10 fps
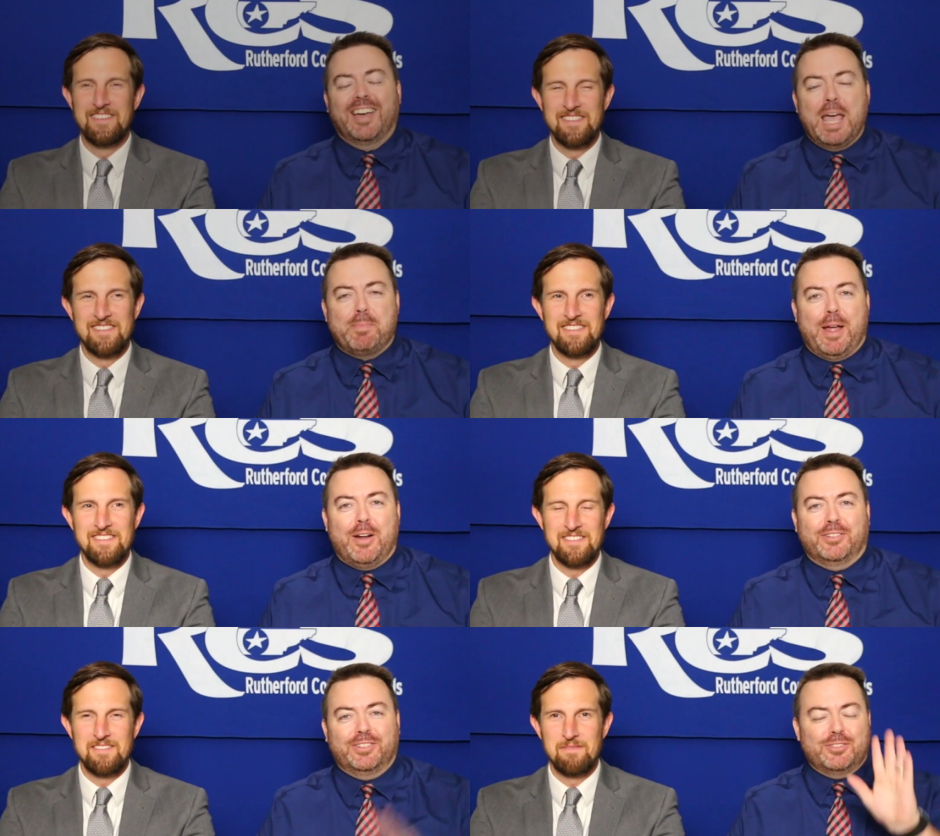Speaker 1: Hey
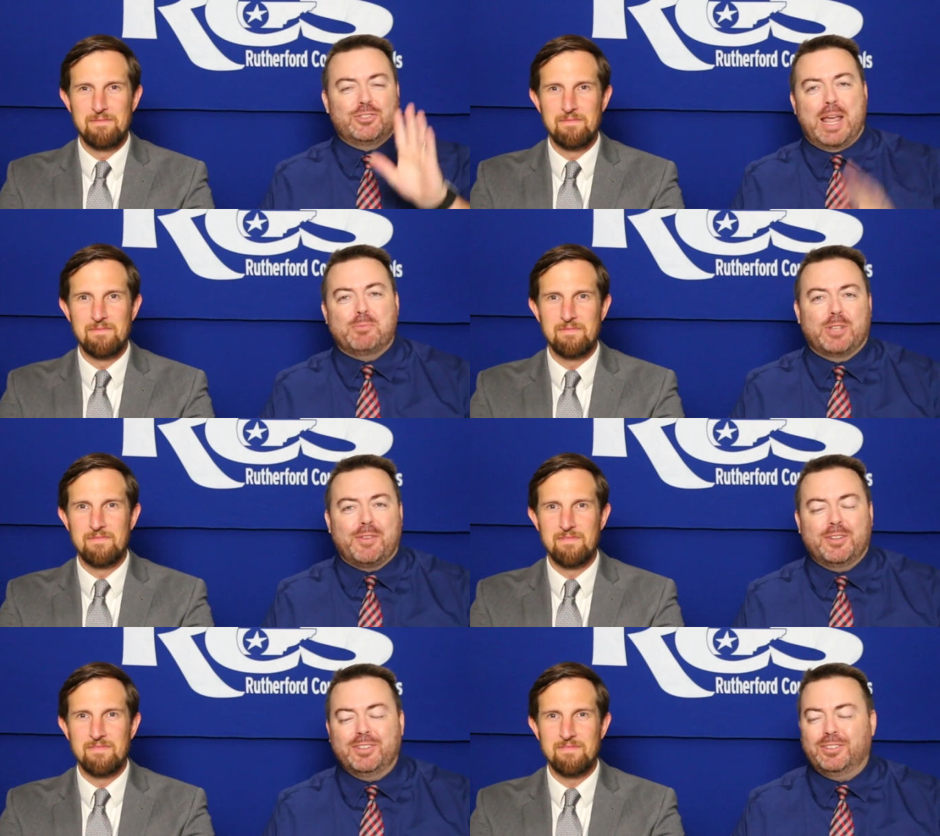parents, it's James
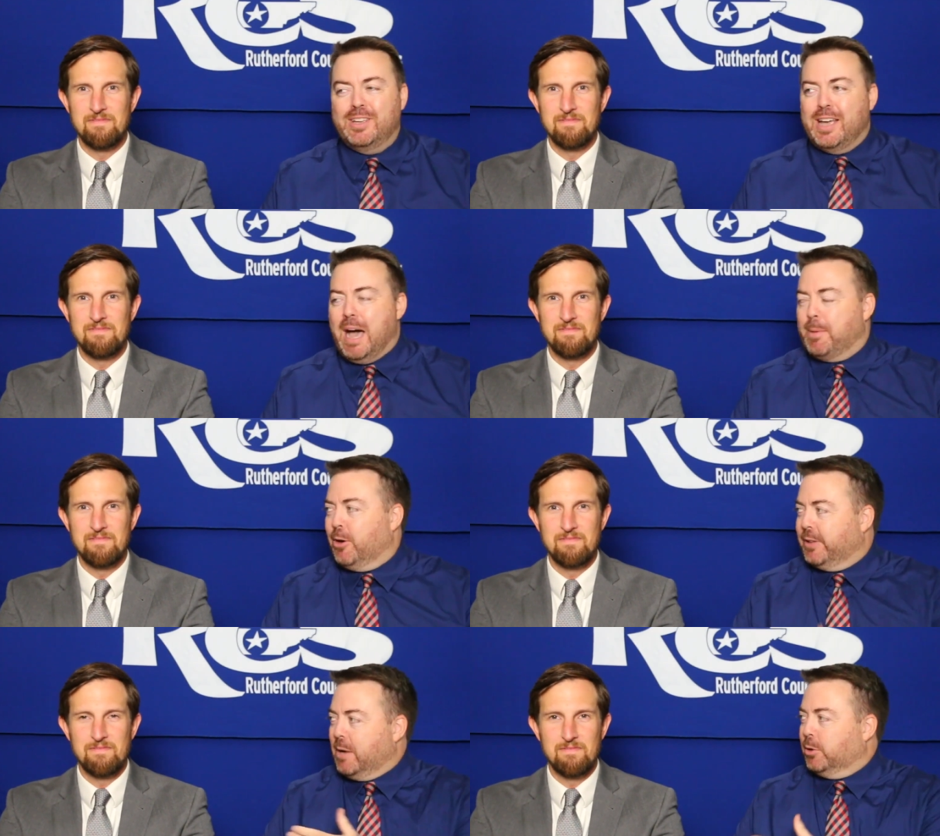Evans. I'm here
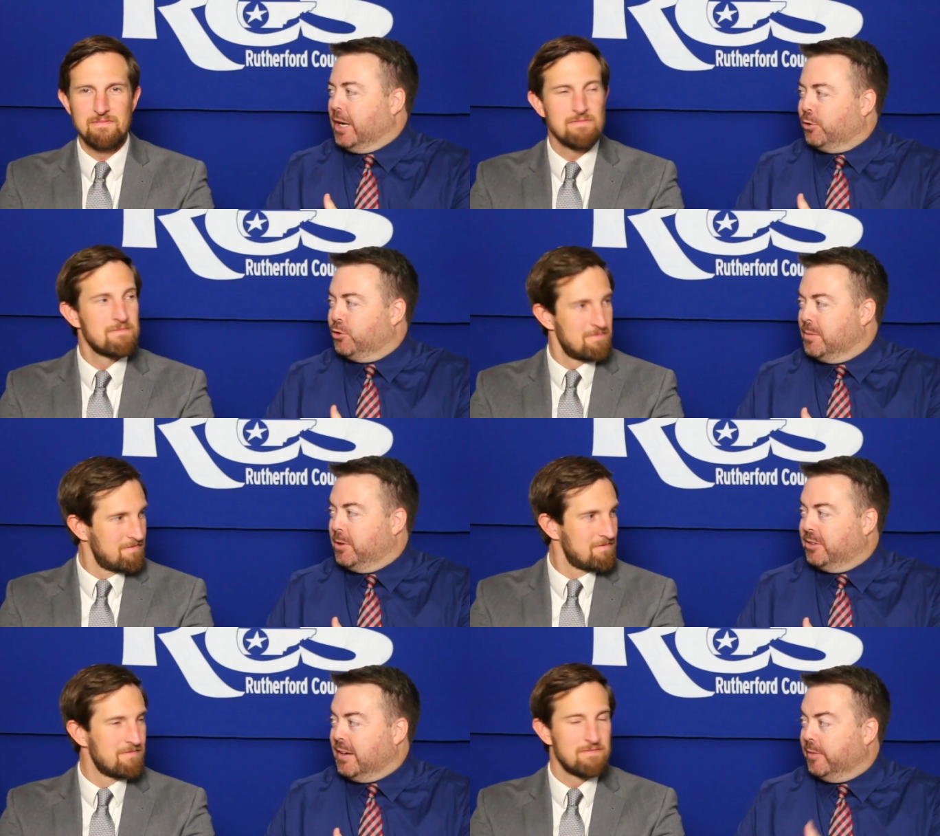today with Dr. Jimmy
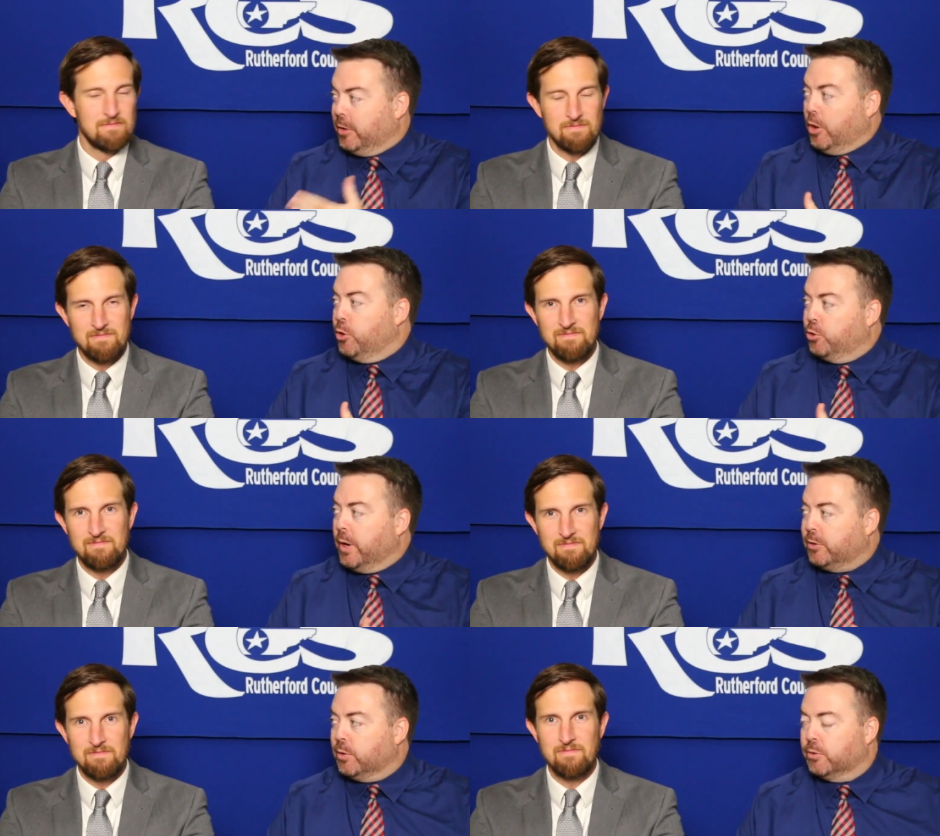Sullivan, our new
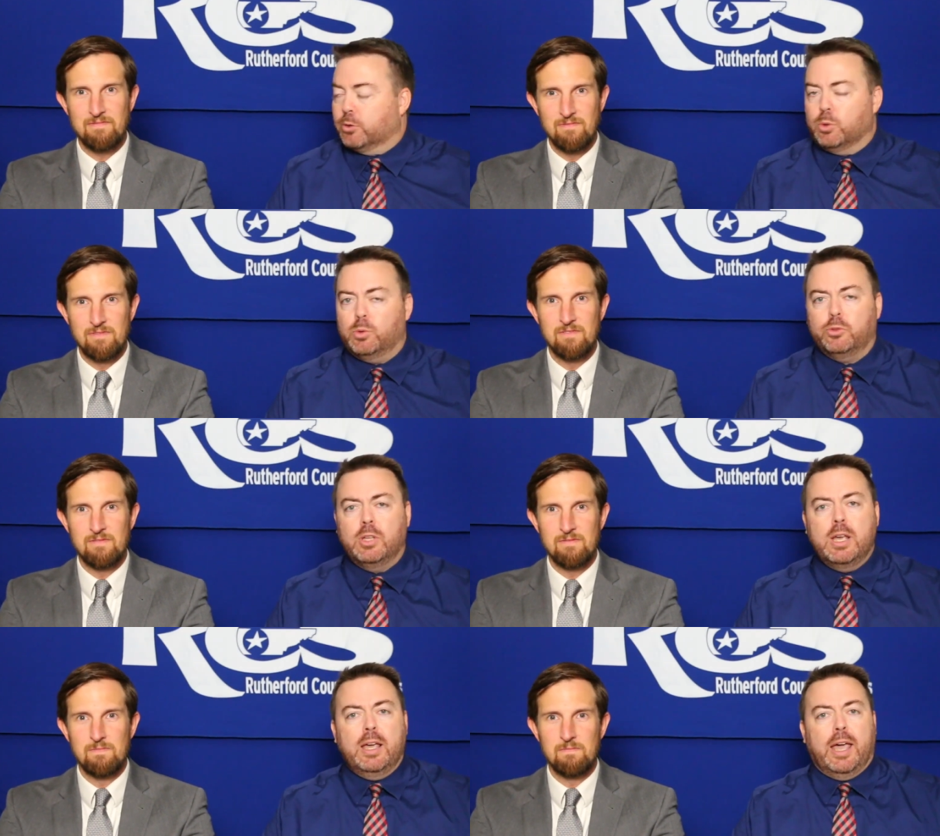Director of Schools.
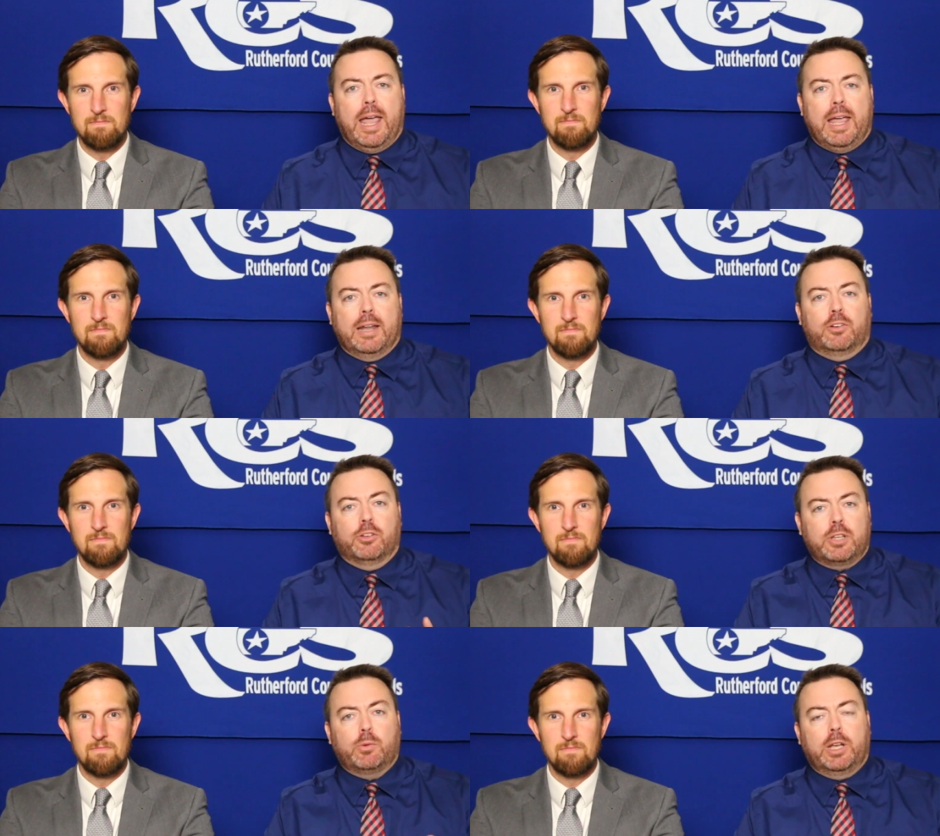And
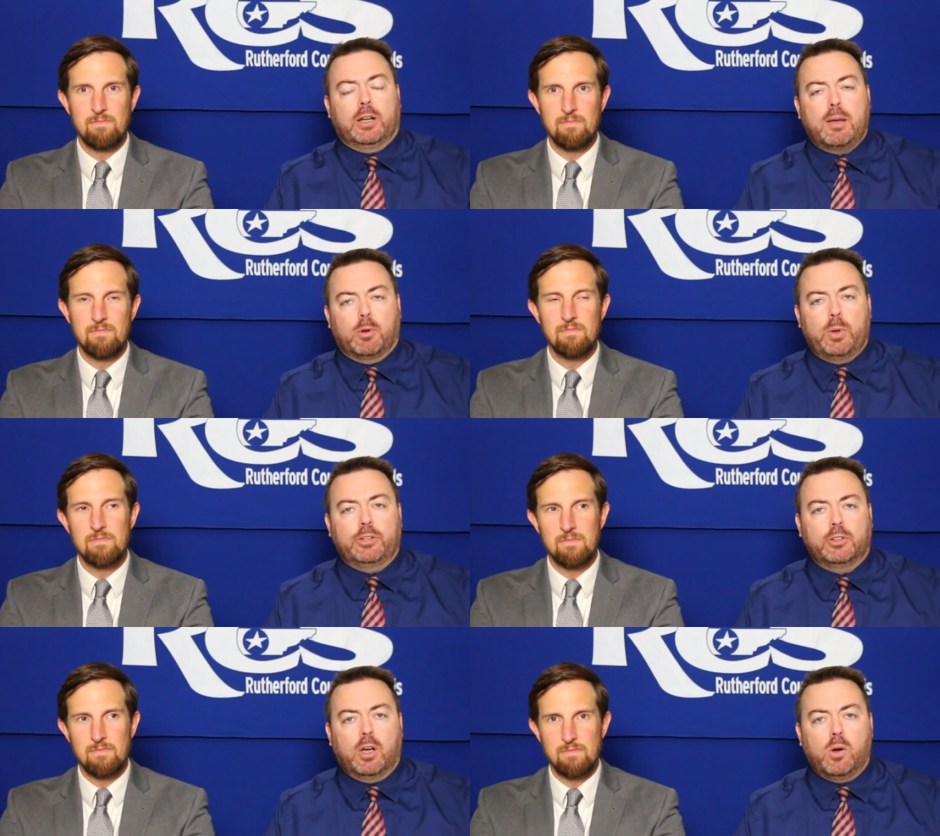just like we did a couple
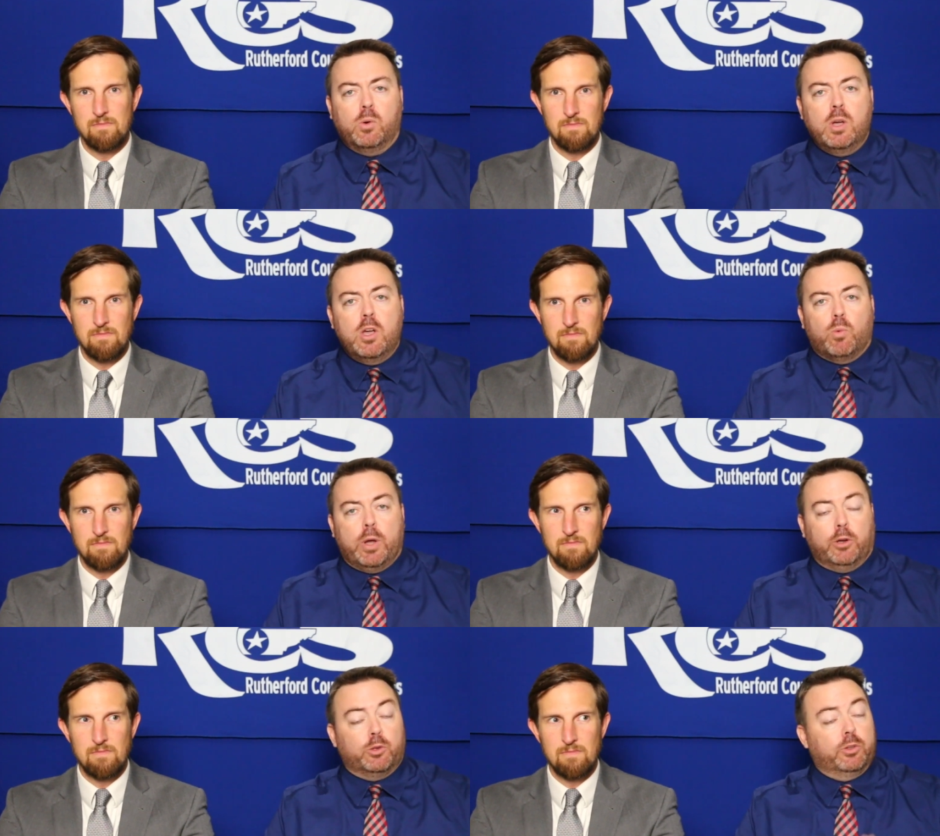weeks ago, we
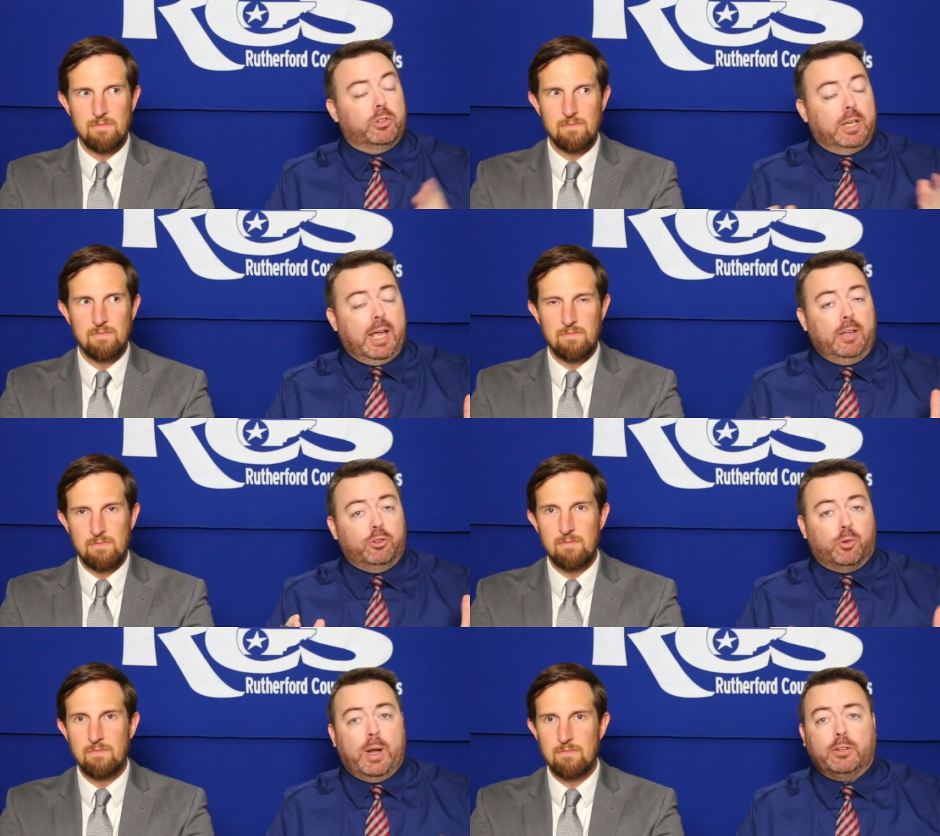are doing today's
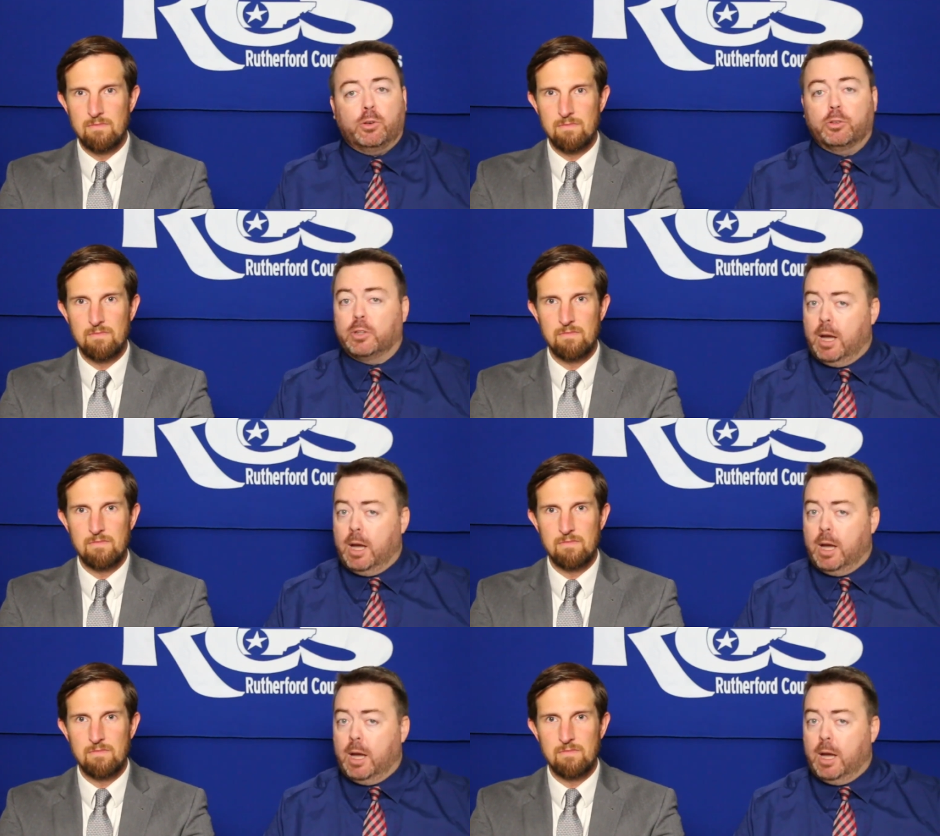Director's